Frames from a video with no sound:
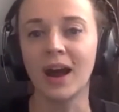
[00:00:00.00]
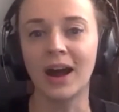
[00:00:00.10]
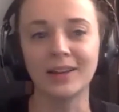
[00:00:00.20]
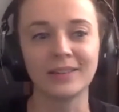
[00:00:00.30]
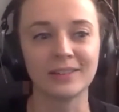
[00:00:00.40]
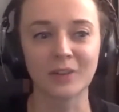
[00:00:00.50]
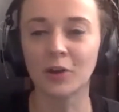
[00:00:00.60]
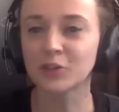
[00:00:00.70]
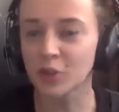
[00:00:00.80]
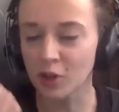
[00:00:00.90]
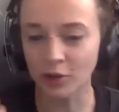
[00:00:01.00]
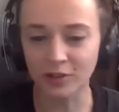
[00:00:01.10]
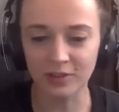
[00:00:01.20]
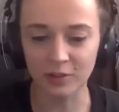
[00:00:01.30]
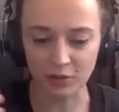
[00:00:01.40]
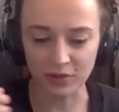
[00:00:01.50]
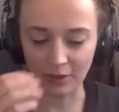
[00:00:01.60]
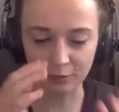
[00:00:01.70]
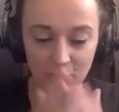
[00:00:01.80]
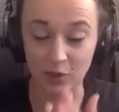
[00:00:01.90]
And also you notice it
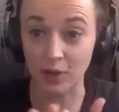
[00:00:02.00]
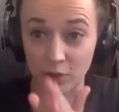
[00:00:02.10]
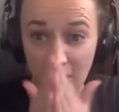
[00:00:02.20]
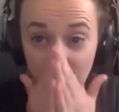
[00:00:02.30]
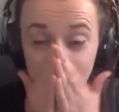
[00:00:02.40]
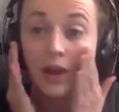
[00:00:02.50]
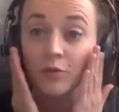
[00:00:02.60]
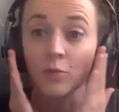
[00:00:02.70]
yourself when you have a